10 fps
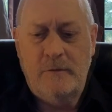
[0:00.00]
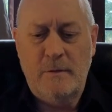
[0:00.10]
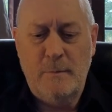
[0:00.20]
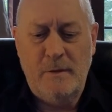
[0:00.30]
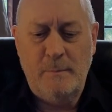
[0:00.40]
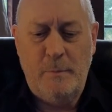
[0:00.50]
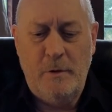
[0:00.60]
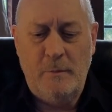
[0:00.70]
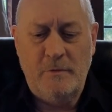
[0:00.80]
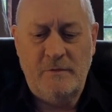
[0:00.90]
main
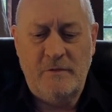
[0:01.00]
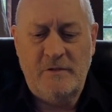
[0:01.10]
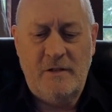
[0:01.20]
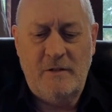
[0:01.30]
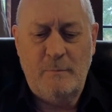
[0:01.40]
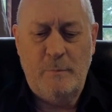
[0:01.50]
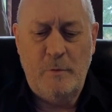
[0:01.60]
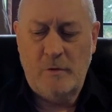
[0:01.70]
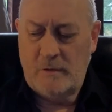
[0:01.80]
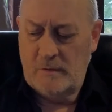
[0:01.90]
purpose of the second
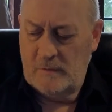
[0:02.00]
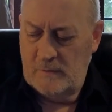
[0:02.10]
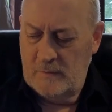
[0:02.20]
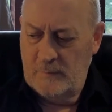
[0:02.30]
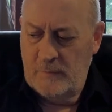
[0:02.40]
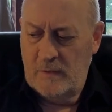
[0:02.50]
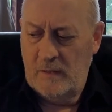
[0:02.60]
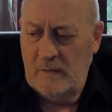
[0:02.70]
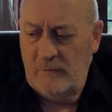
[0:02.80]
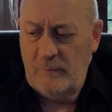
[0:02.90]
book.
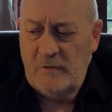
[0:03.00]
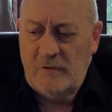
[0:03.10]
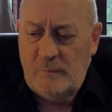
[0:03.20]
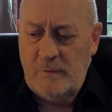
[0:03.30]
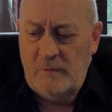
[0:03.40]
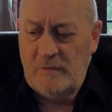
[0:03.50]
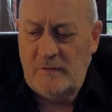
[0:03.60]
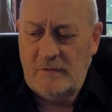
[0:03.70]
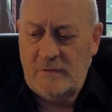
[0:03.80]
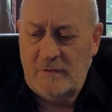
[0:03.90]
And there have been
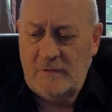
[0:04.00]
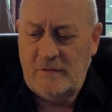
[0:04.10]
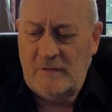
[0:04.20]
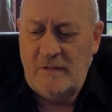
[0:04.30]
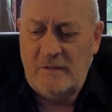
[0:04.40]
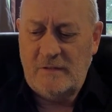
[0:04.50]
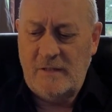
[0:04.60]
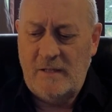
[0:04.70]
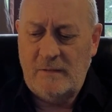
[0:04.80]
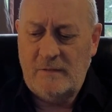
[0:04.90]
experiences since
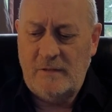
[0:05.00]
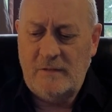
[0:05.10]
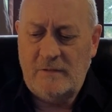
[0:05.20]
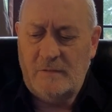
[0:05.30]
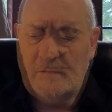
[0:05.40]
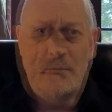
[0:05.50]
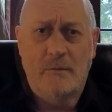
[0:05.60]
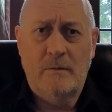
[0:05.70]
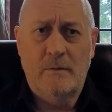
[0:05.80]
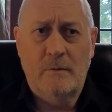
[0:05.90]

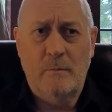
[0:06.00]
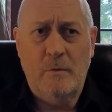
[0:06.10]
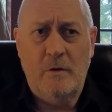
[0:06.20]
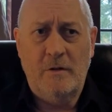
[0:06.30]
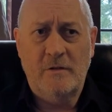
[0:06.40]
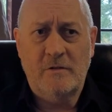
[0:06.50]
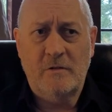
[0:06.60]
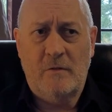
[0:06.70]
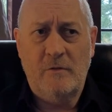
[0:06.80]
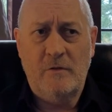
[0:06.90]
my
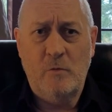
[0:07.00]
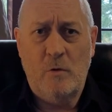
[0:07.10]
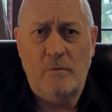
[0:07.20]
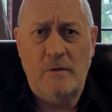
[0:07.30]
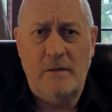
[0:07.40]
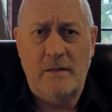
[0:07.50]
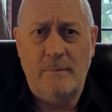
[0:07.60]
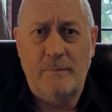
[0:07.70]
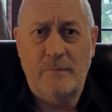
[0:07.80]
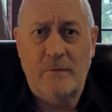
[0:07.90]
discovery of who I really
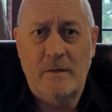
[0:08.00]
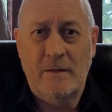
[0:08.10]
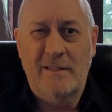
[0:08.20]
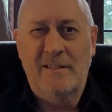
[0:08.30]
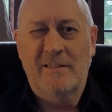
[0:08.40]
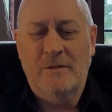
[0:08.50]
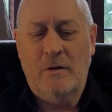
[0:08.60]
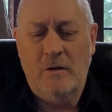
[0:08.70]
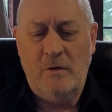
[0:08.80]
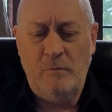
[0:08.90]
am. So
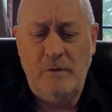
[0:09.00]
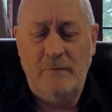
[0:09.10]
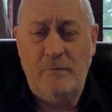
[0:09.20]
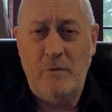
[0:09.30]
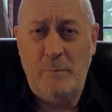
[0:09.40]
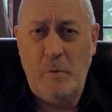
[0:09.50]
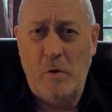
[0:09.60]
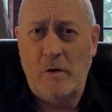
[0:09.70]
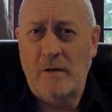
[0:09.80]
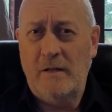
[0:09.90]
I'm going to read from the
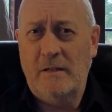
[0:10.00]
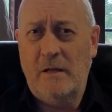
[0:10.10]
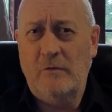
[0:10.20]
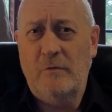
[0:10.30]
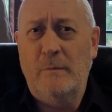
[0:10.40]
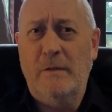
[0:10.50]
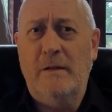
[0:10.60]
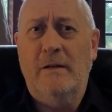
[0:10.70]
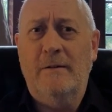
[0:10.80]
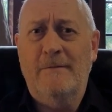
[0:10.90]
book and then go from
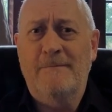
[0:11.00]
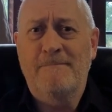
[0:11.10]
there,